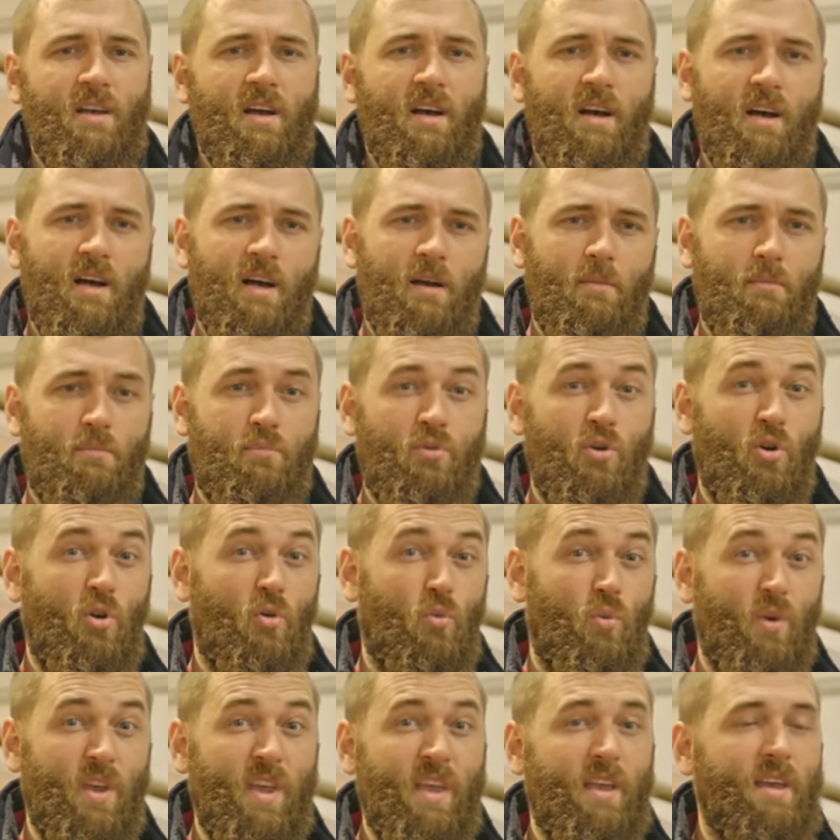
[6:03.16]
uh, per
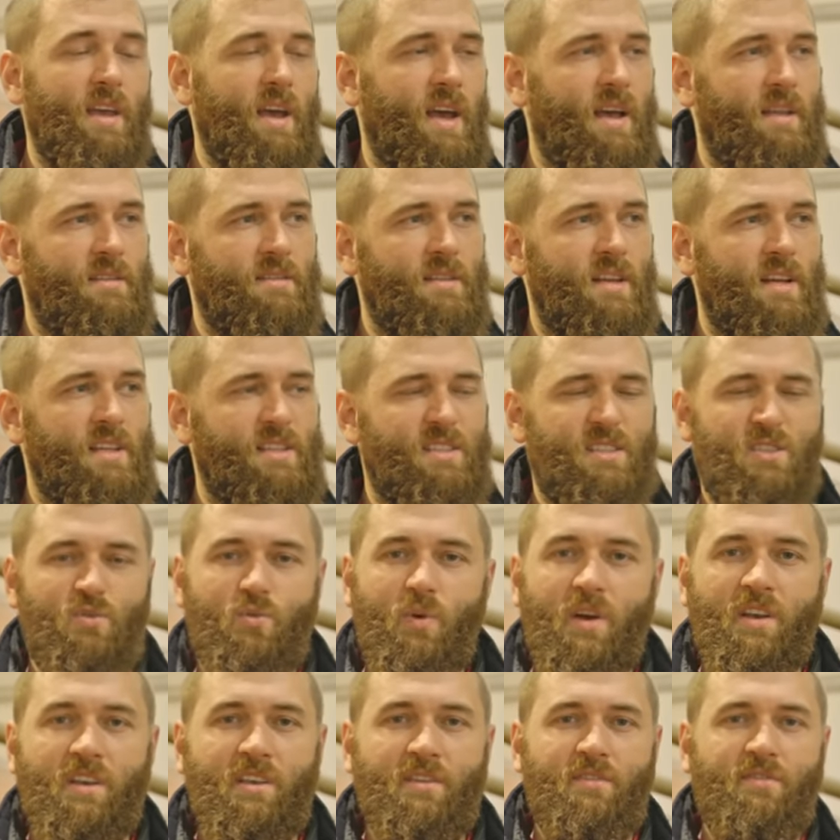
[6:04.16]
week, and that's
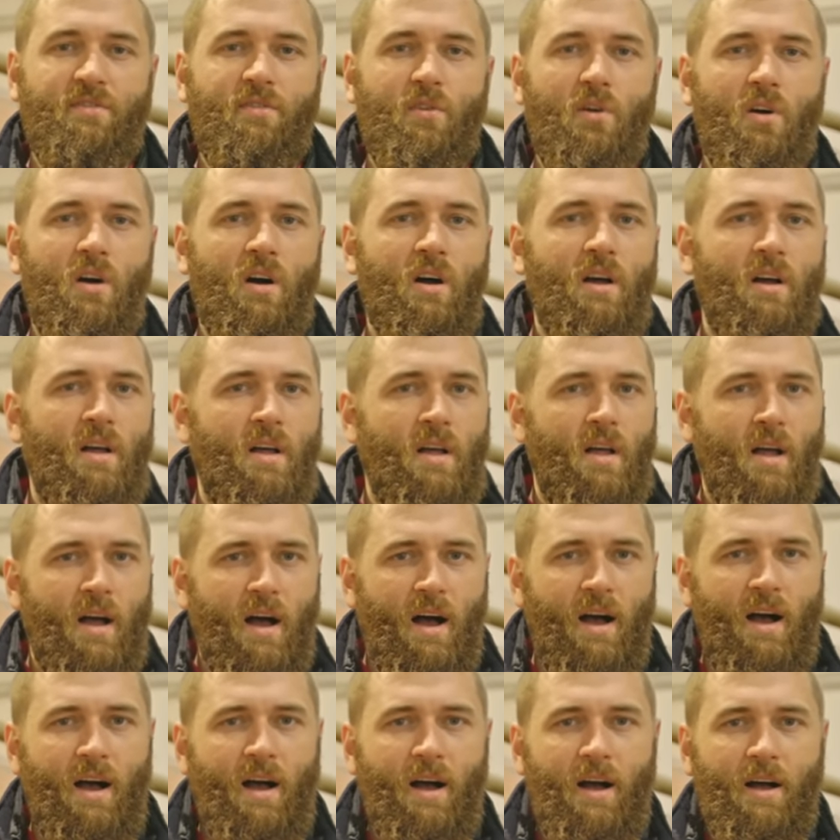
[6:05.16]
twenty-four
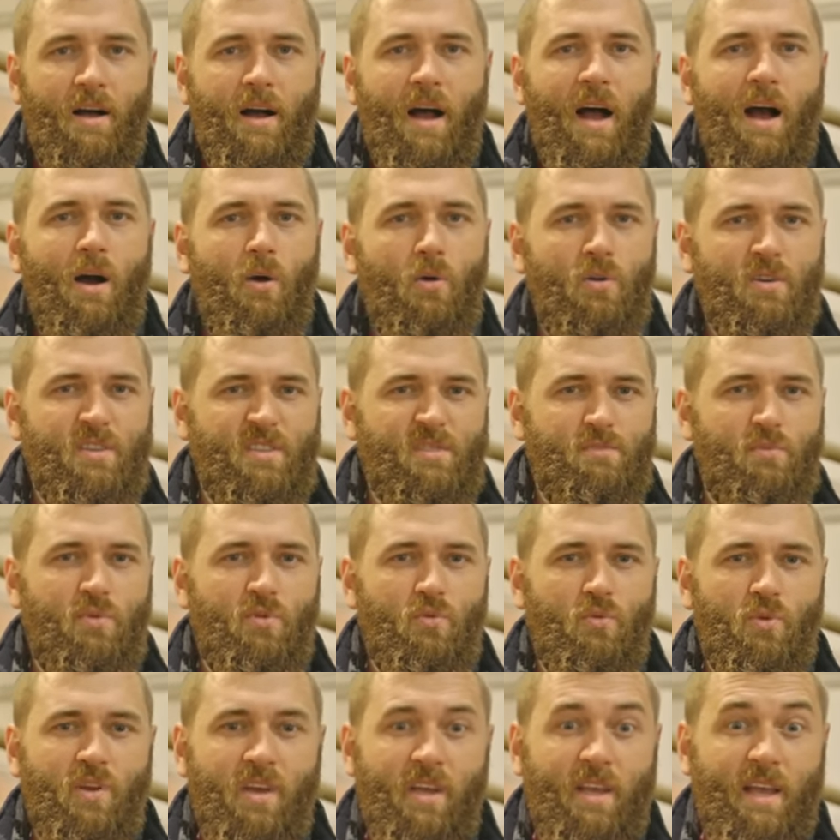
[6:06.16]
uh, hours per
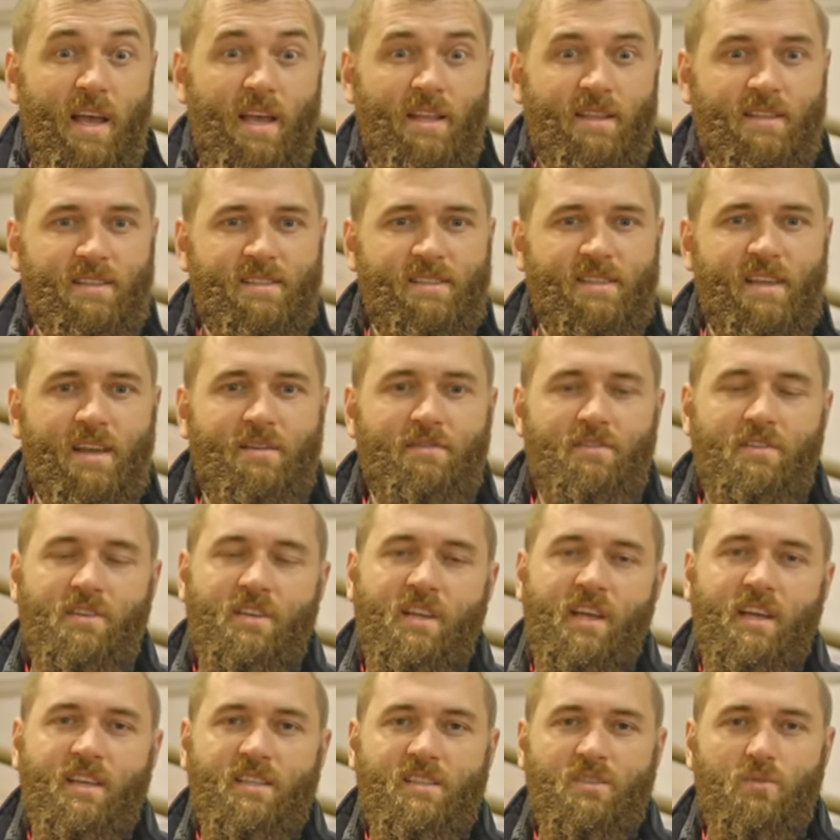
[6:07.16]
week and seven
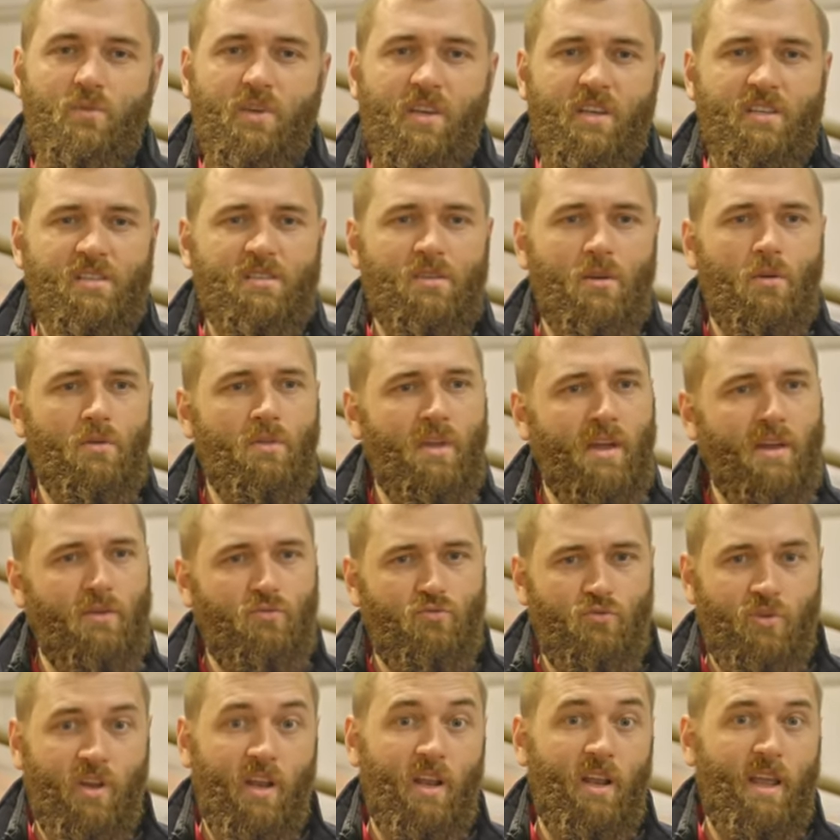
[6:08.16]
days a week. So they
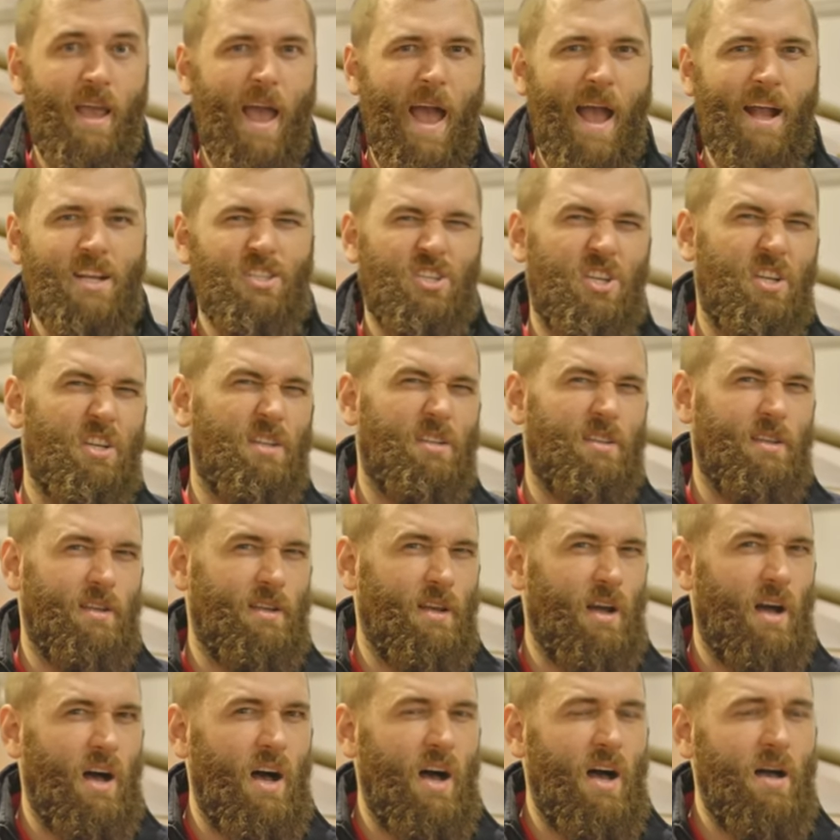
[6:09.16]
really actually did
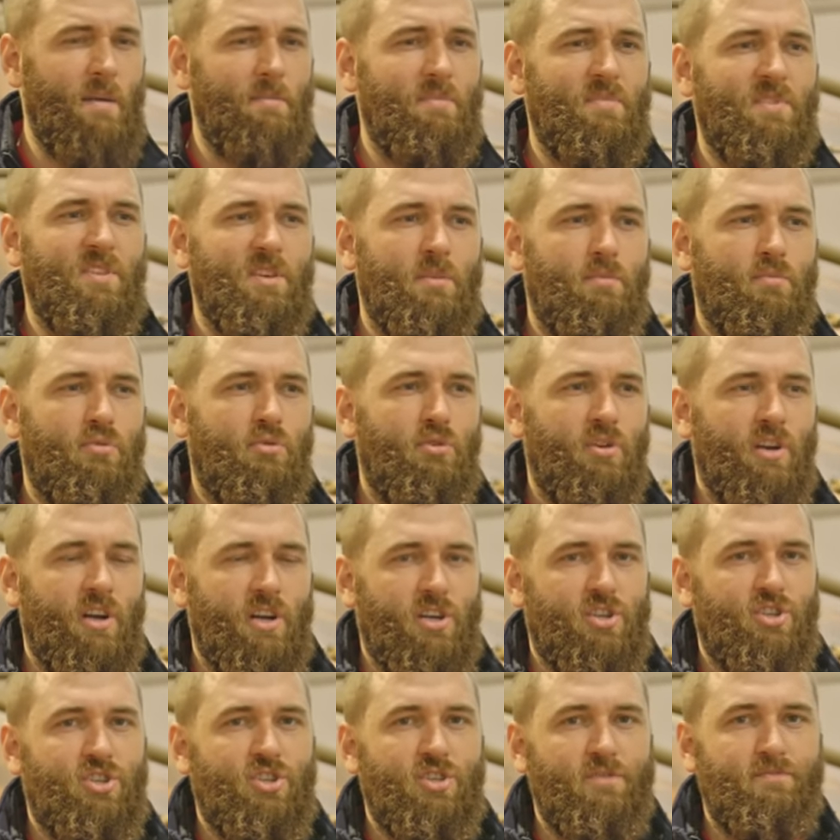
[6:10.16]
up the
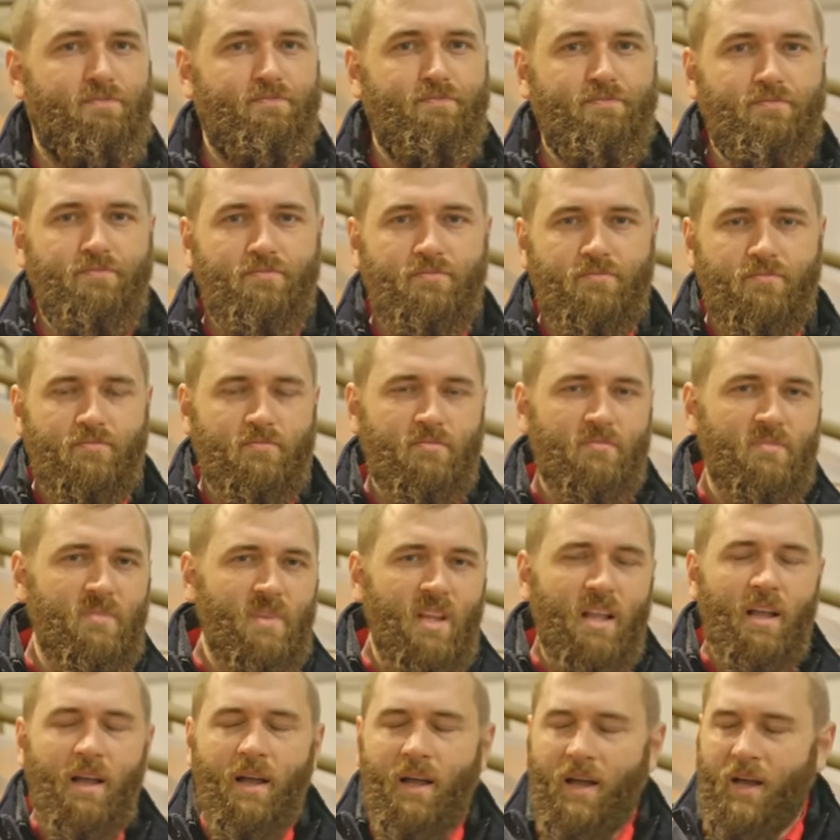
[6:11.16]
production.
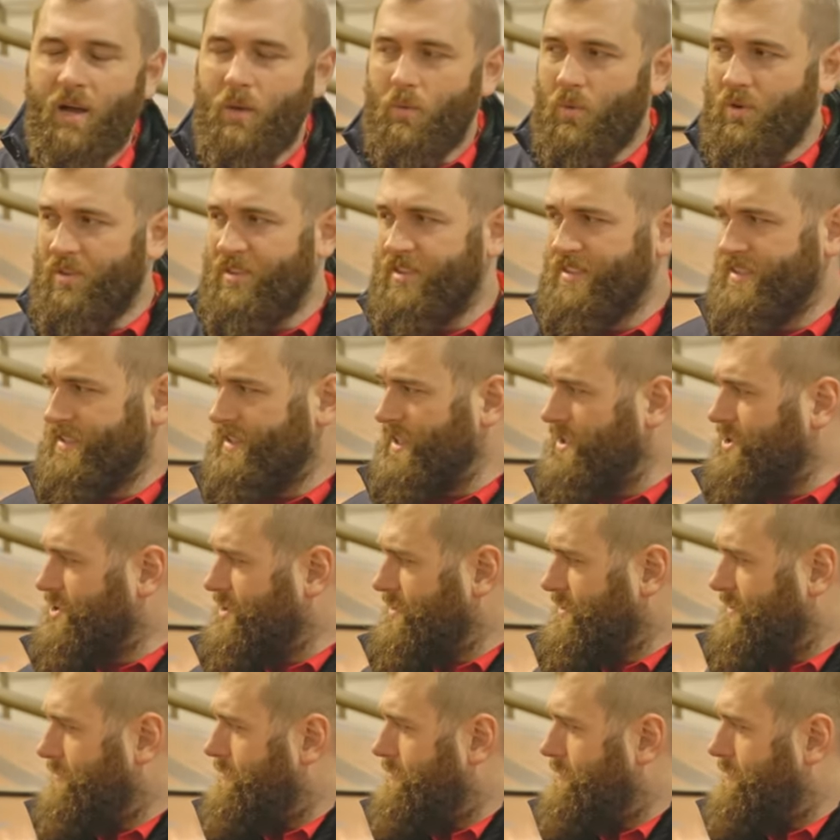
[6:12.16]
With such a